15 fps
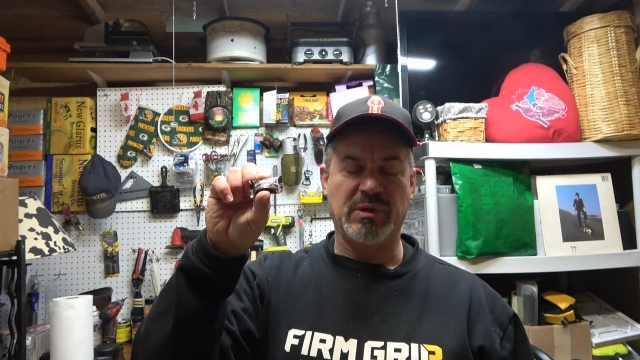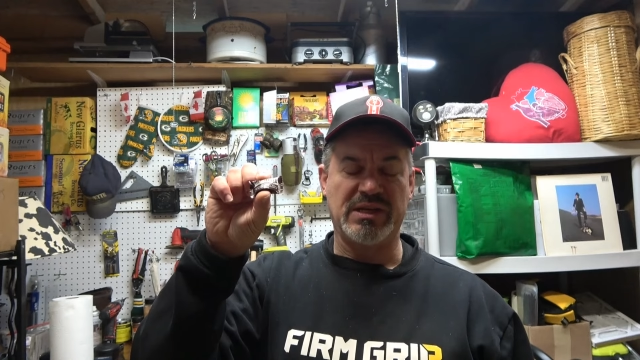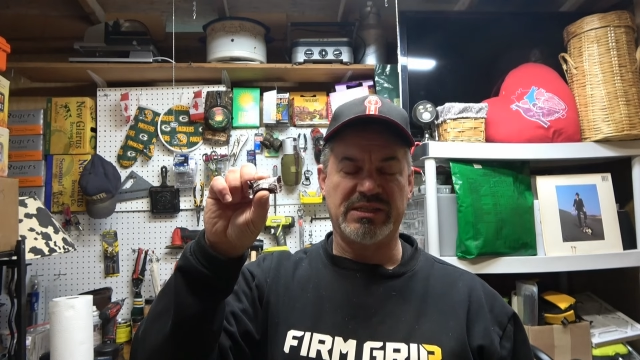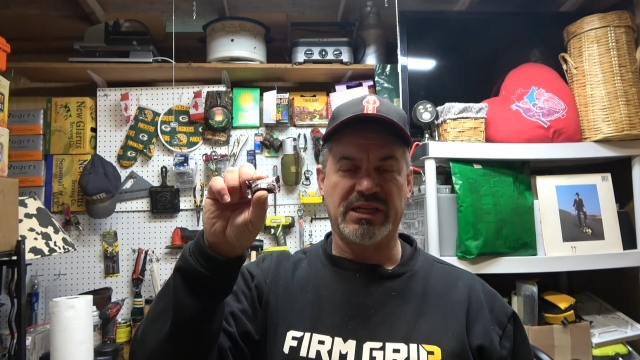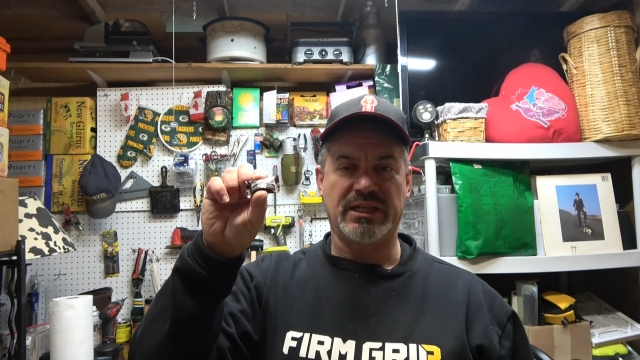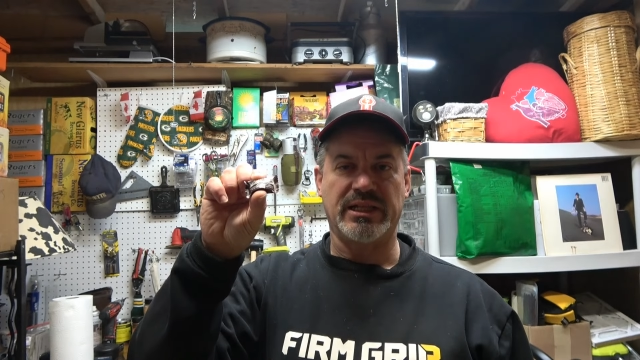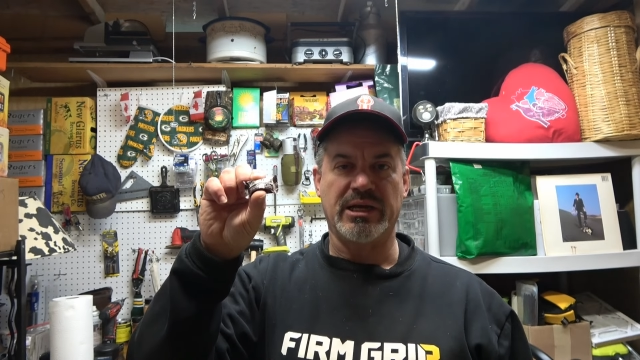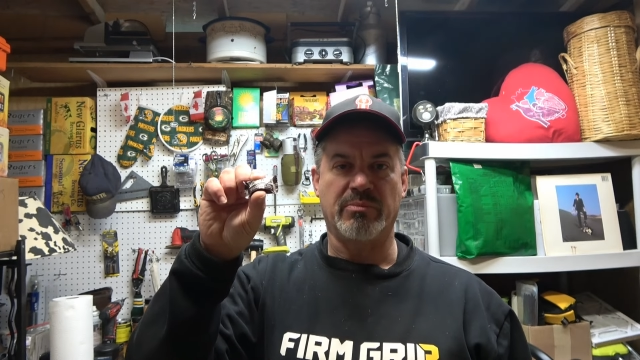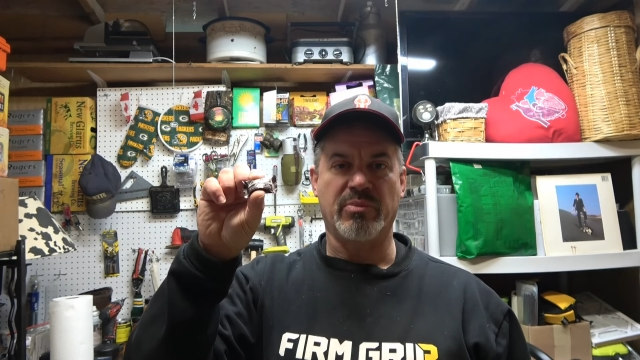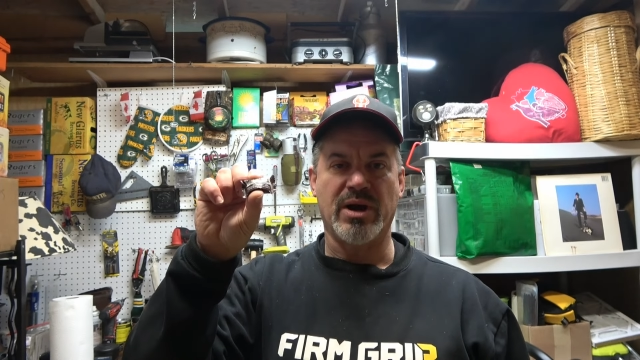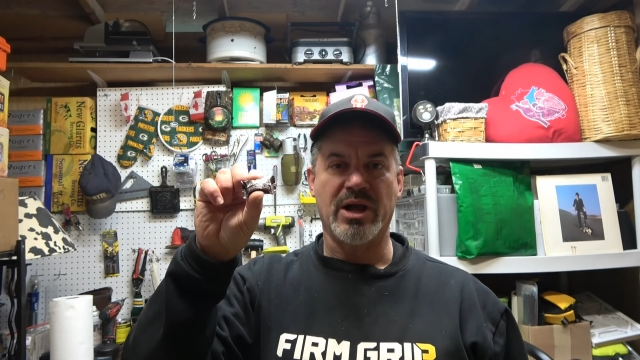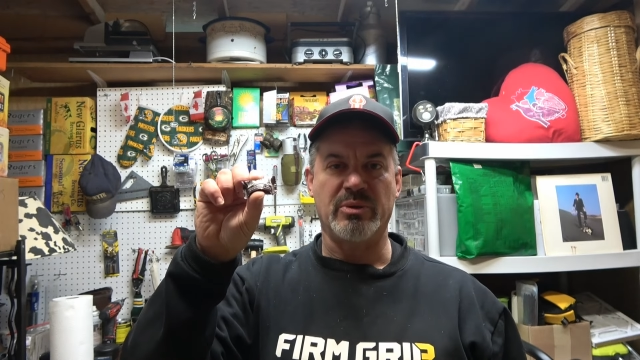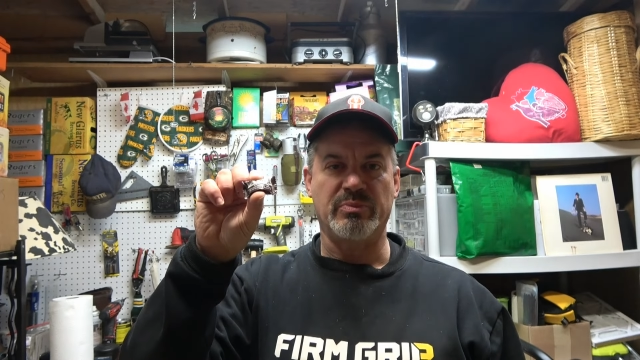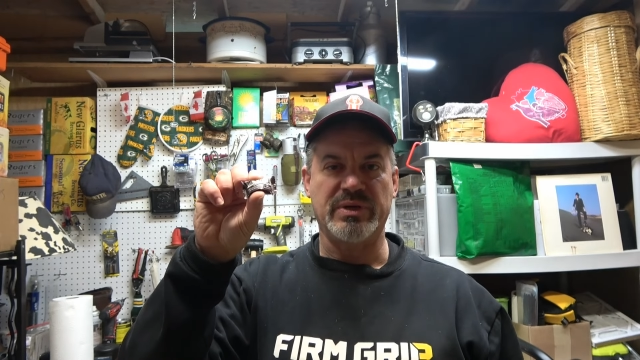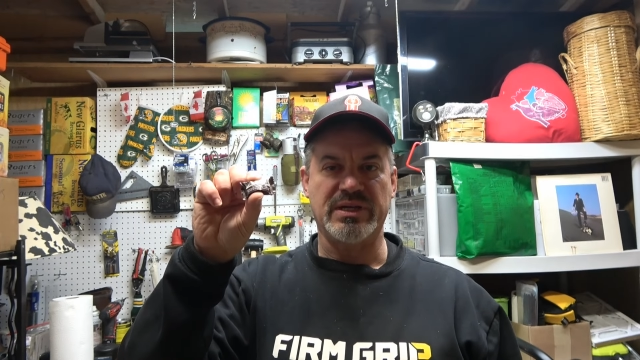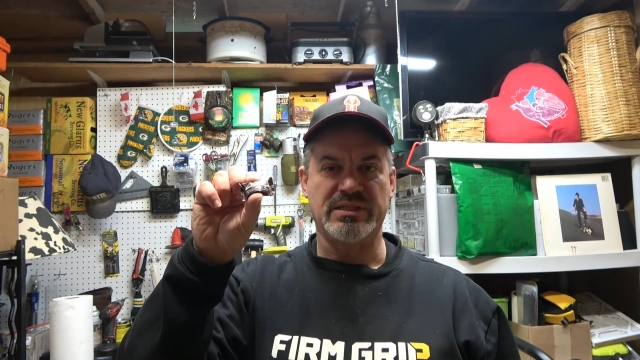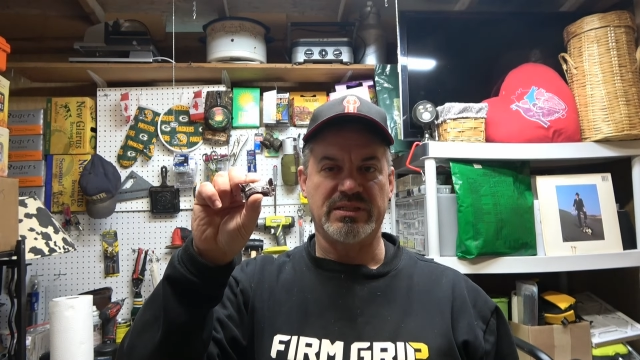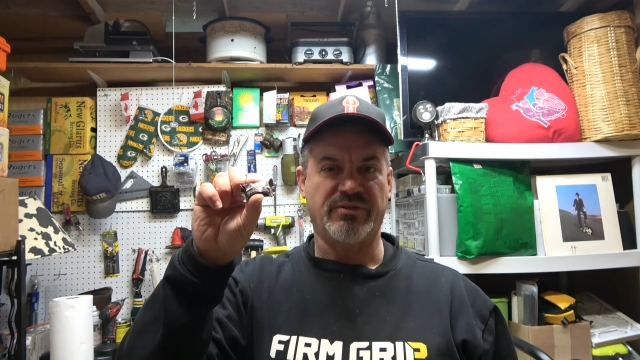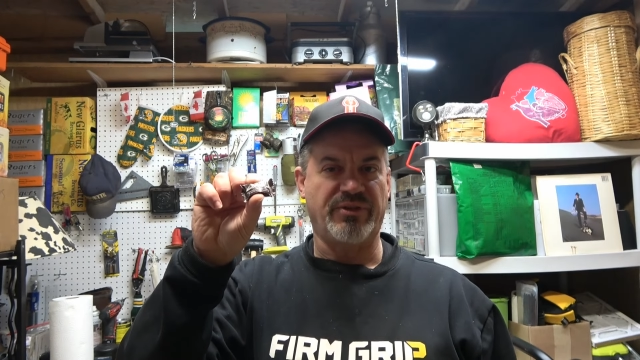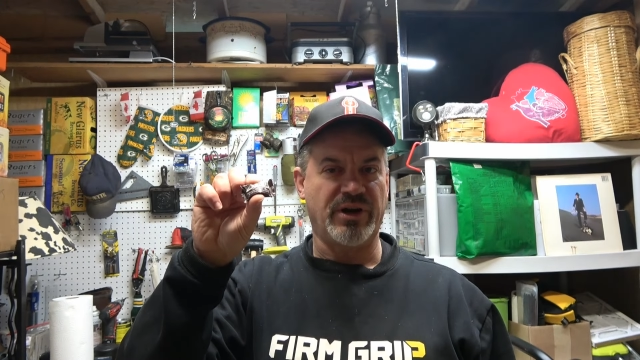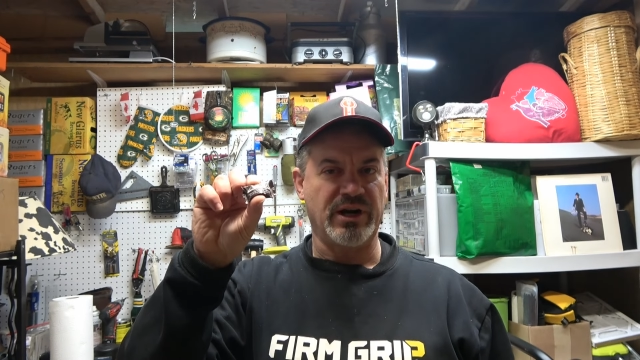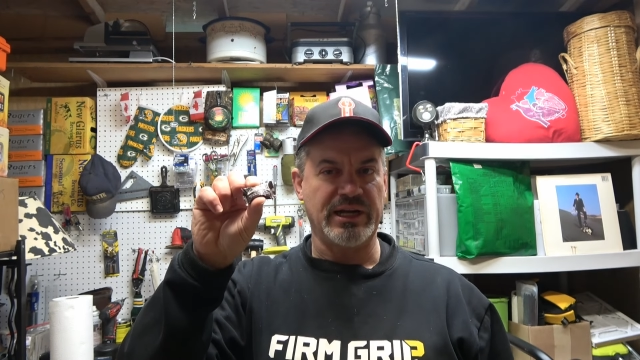basically a brown piece
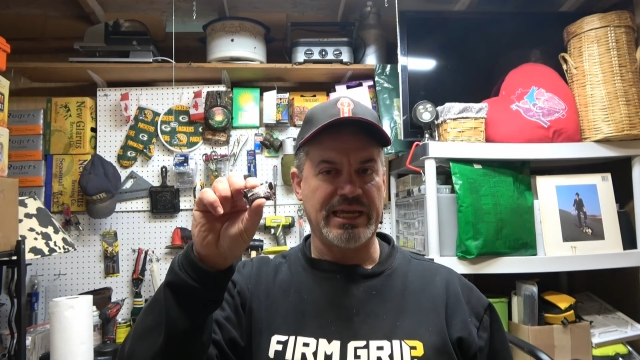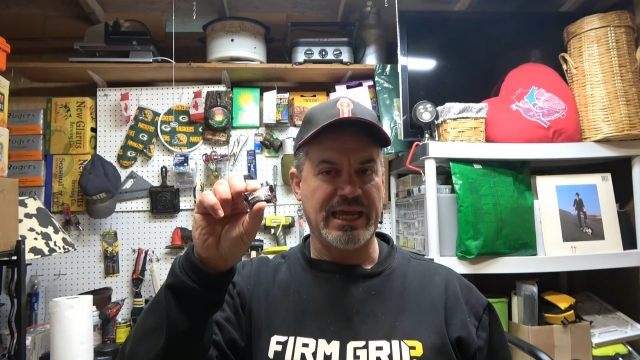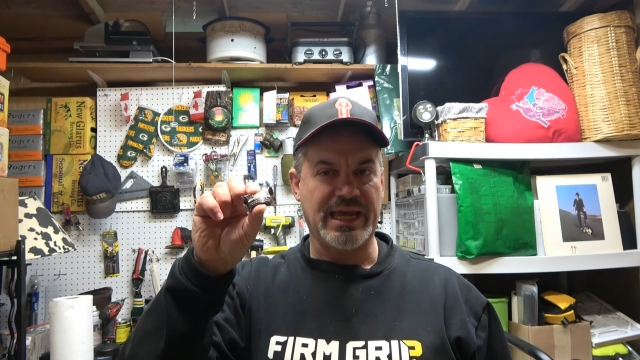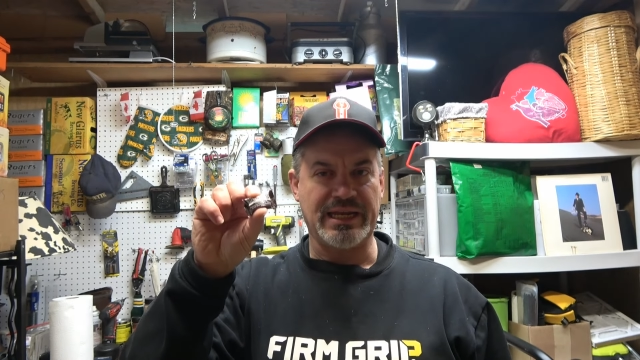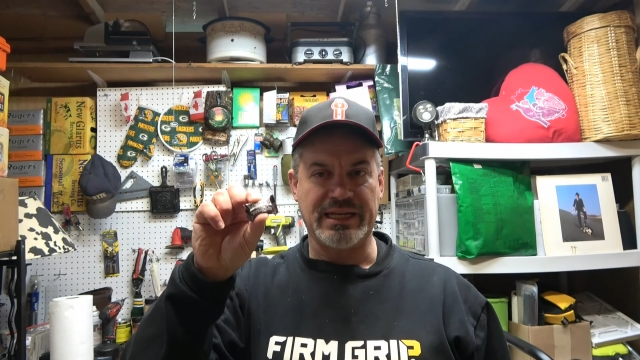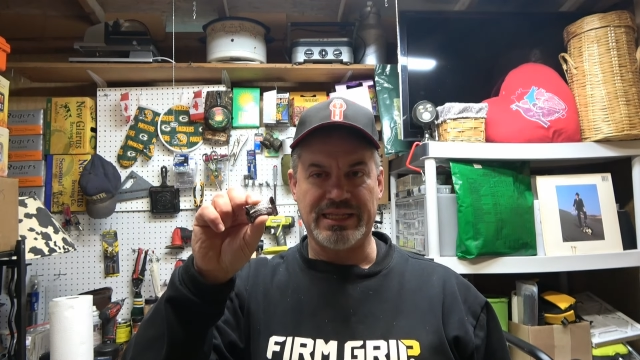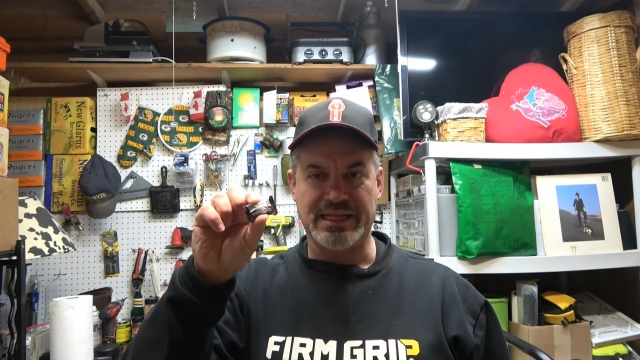of hard candy